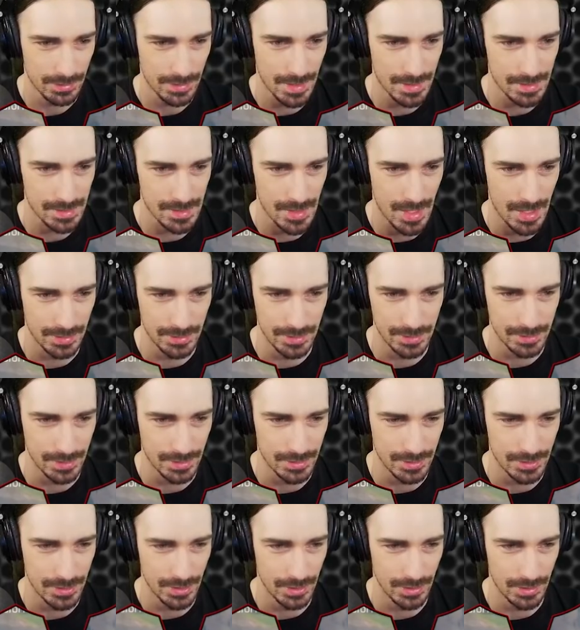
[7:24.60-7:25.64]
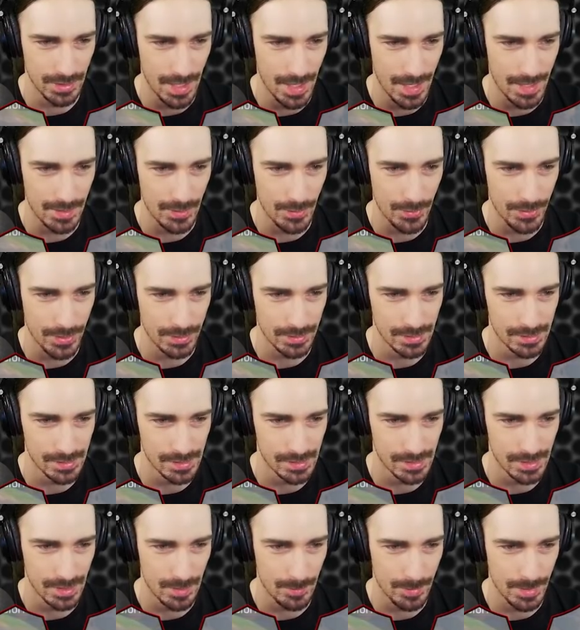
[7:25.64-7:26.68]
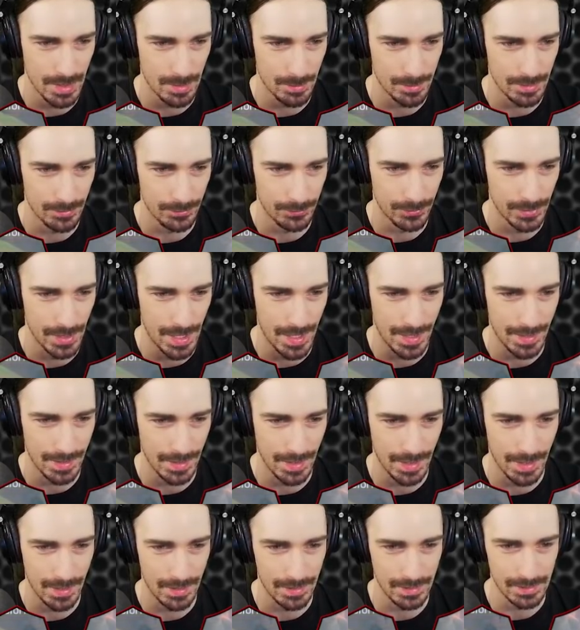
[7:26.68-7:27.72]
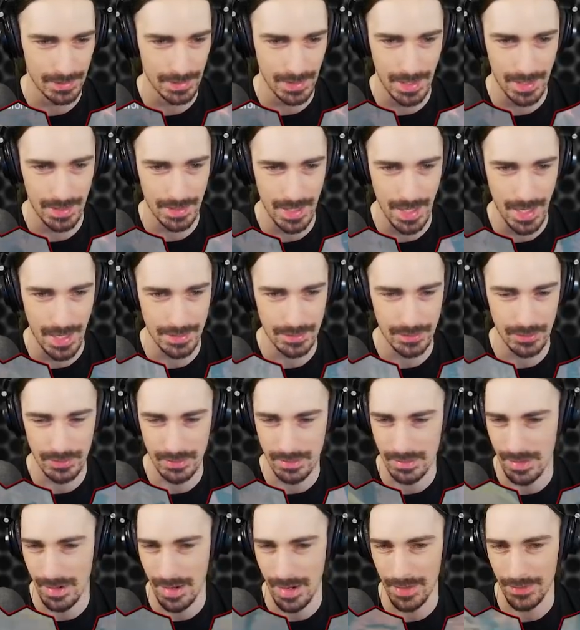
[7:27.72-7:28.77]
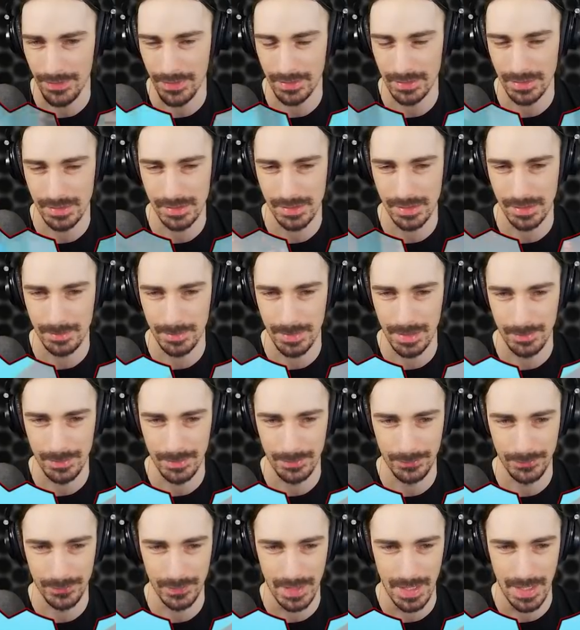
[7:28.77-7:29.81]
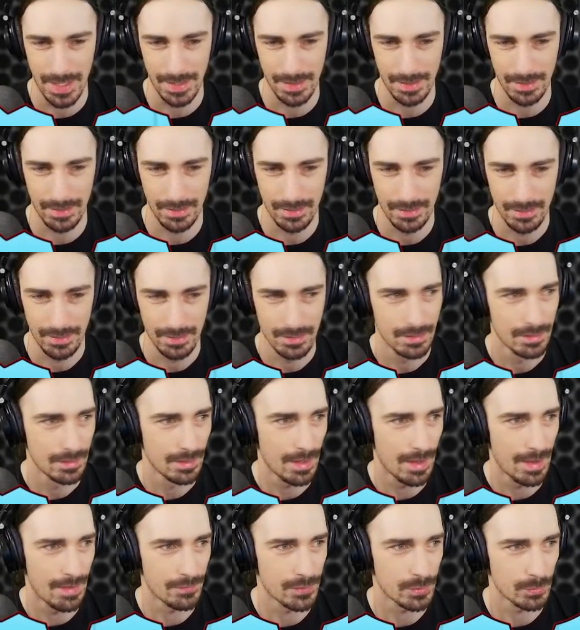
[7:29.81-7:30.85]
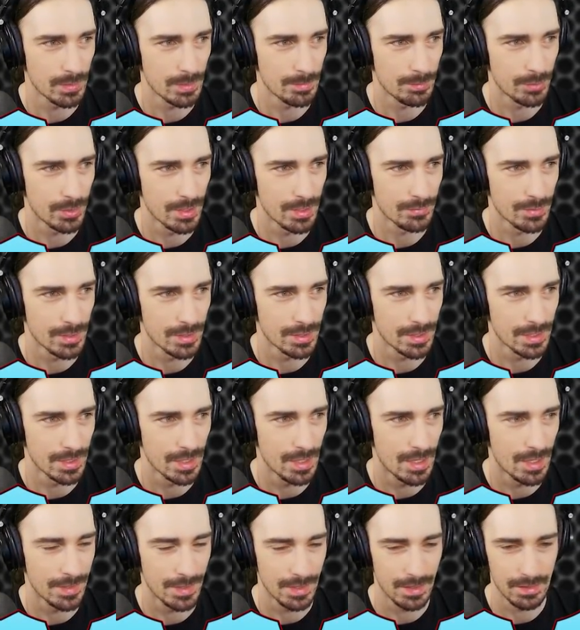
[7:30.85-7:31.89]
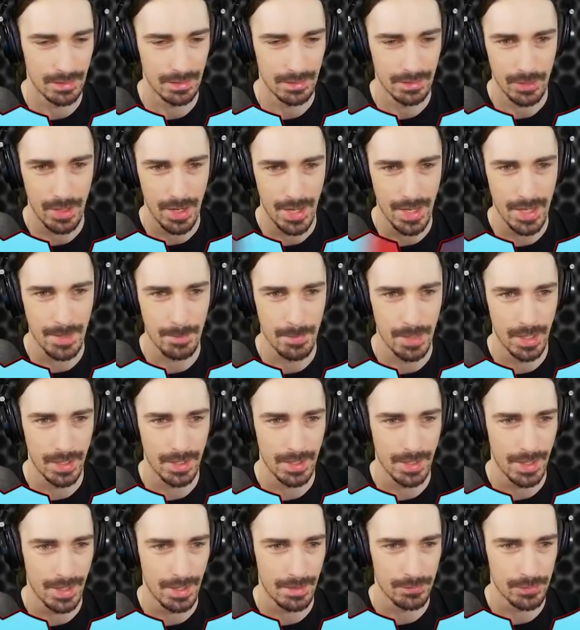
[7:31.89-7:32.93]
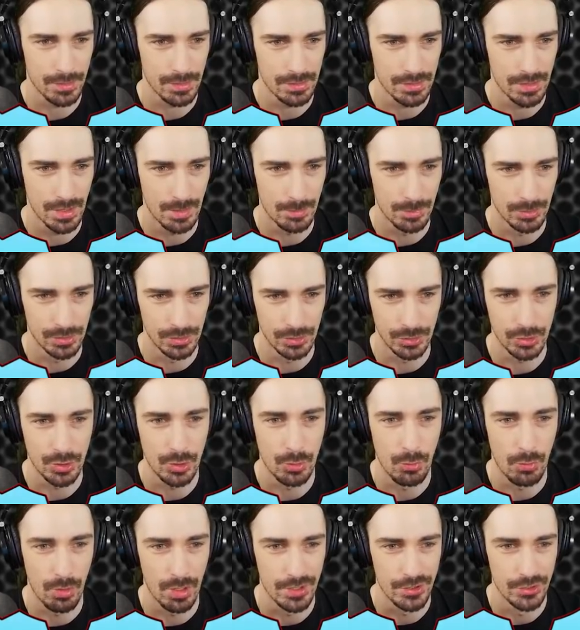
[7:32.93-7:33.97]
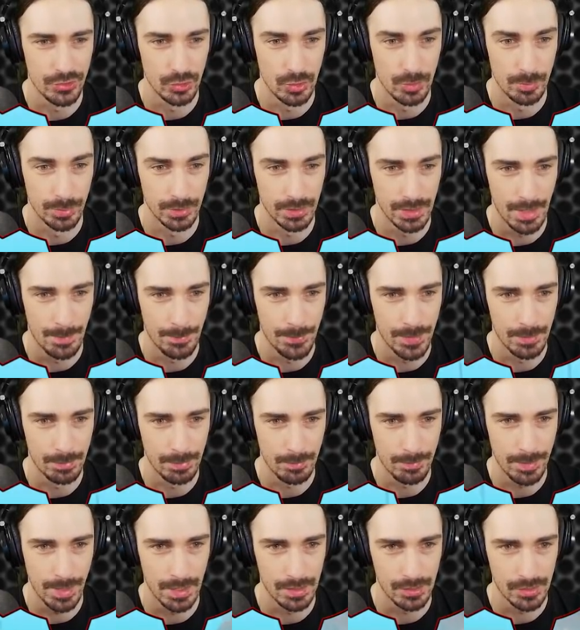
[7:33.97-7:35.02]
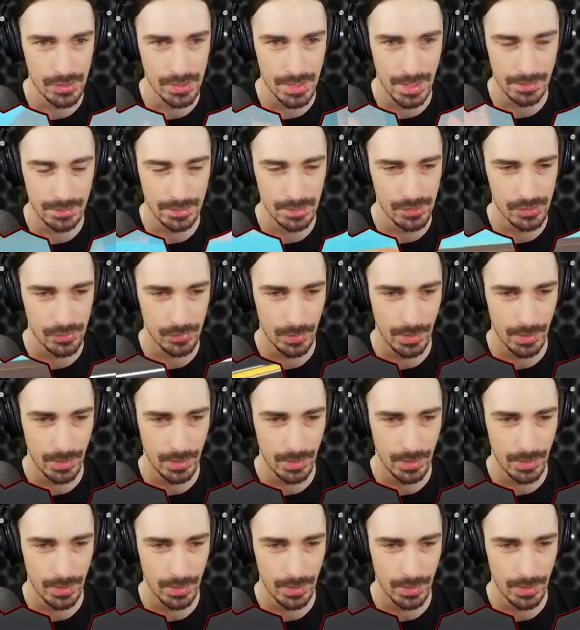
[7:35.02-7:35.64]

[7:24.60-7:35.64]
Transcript: That's not looking good. I don't think this is going to be able to fly, guys. I, I do not think this is going to be able to fly after we put everything on it. I might have to double or quadruple up the propellers at this